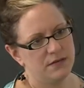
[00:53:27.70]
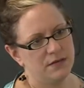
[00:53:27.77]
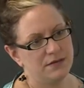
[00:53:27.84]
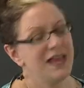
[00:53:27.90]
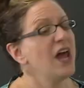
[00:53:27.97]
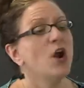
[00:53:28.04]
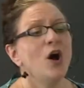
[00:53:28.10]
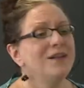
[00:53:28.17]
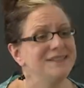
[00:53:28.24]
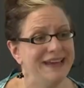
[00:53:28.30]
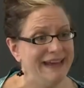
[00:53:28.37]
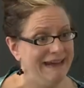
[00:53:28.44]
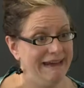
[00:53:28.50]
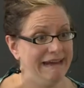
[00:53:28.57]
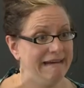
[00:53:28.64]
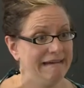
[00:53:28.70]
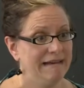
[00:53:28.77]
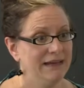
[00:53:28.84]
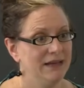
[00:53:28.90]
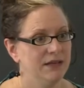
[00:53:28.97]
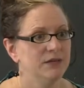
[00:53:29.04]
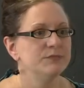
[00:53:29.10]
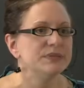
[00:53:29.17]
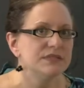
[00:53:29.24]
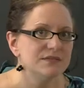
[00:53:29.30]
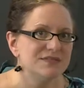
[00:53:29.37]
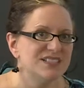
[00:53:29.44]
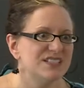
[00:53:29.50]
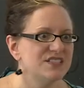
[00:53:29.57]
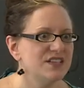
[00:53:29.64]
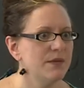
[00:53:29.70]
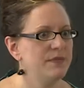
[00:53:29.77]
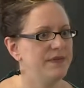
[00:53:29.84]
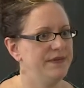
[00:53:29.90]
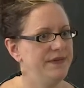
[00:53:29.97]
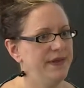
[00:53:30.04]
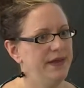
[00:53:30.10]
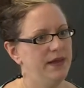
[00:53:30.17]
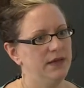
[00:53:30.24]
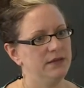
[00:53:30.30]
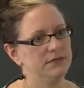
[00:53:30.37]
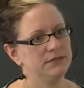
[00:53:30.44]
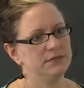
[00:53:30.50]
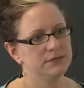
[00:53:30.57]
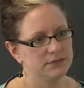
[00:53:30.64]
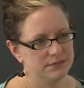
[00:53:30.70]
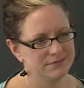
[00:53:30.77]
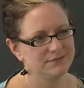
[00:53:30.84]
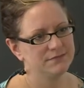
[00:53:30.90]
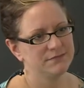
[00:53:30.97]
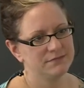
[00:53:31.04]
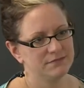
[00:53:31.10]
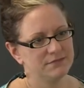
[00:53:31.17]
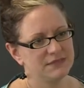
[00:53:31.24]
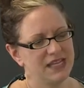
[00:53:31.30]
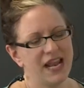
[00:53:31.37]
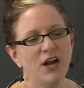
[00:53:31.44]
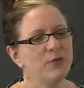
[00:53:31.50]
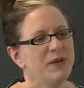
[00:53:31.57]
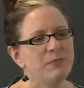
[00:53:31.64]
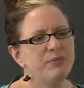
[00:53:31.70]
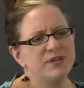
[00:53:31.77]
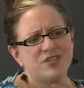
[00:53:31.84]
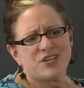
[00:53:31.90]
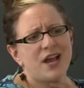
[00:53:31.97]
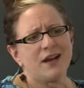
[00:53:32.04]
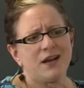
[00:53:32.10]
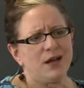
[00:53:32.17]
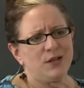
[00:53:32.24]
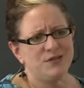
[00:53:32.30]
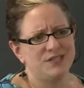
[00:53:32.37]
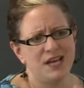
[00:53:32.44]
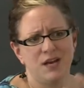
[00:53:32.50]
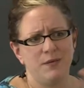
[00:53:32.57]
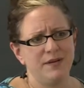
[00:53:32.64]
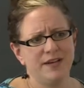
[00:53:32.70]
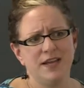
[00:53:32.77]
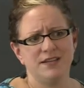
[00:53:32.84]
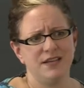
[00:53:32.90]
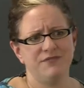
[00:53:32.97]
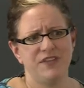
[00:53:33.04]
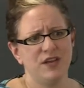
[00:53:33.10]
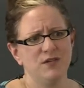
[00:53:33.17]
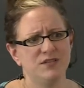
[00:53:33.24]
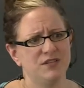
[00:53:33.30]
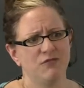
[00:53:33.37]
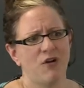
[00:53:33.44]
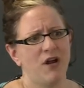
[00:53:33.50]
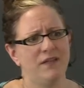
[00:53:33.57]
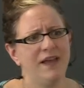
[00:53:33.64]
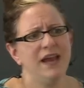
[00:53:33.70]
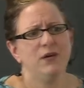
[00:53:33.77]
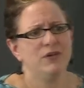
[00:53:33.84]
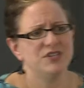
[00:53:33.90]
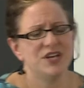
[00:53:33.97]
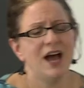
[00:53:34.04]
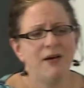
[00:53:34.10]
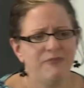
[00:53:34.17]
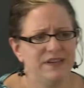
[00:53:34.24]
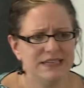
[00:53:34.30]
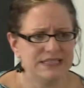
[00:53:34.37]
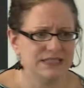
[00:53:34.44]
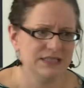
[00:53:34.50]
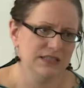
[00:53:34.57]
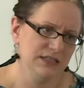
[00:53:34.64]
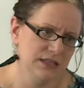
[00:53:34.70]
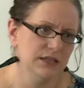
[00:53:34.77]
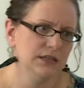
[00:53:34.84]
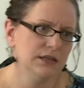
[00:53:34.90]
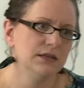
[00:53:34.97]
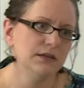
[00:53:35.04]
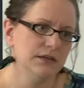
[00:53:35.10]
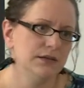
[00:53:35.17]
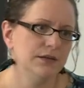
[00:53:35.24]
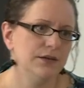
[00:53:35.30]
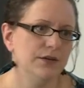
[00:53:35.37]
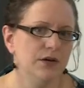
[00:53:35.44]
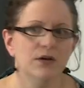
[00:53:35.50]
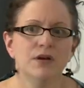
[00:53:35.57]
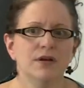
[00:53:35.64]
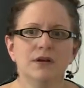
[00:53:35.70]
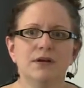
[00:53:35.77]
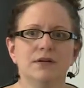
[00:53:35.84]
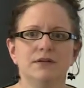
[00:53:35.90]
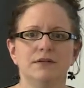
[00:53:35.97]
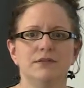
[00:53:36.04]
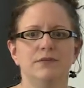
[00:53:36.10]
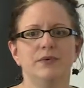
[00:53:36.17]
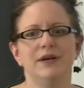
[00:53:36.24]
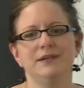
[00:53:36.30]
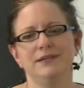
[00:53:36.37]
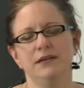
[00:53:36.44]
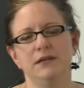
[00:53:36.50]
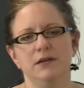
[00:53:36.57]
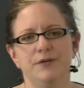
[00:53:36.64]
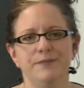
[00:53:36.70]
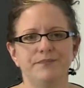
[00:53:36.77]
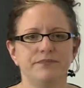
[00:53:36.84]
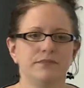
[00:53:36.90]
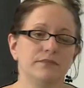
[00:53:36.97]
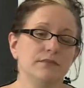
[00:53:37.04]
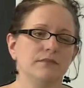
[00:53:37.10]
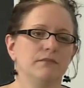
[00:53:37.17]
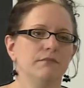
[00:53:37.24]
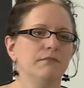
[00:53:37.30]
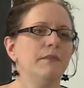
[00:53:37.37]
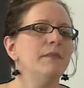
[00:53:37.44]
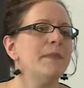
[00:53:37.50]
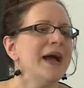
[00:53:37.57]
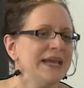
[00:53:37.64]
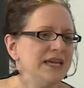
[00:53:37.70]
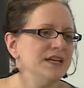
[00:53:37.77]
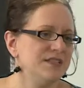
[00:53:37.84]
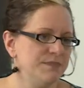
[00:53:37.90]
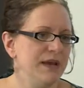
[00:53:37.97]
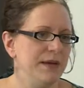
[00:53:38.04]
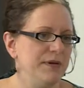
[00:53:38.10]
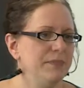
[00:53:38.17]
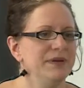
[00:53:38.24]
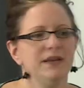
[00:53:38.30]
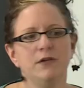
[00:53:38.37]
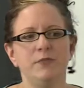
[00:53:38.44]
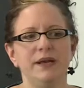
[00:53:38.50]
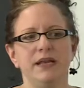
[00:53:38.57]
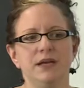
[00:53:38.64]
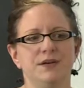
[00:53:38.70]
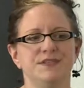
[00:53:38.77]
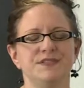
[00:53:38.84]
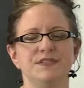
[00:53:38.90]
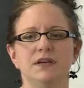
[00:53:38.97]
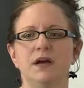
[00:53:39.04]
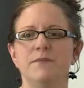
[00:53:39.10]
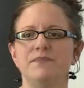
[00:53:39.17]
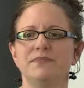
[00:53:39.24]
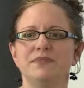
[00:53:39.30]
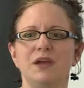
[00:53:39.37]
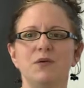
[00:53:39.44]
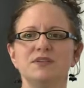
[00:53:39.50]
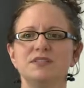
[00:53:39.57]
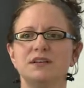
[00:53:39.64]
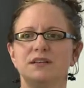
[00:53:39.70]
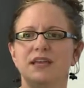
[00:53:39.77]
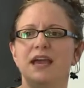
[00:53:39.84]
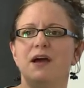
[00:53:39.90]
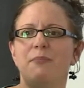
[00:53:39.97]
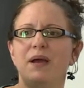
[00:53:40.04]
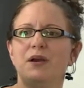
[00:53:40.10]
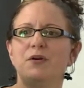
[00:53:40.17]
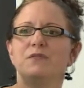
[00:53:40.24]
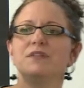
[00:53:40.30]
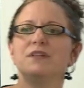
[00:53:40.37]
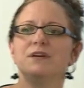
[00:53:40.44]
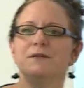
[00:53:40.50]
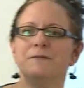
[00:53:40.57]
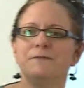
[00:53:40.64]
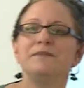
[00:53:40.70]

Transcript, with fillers: Not all day, some of the day. And I don't mean put shock collars on them in case if they use the wrong language, obviously. You know, well, you know, my kids maybe, but nobody else. Um, there was a yeah back over there.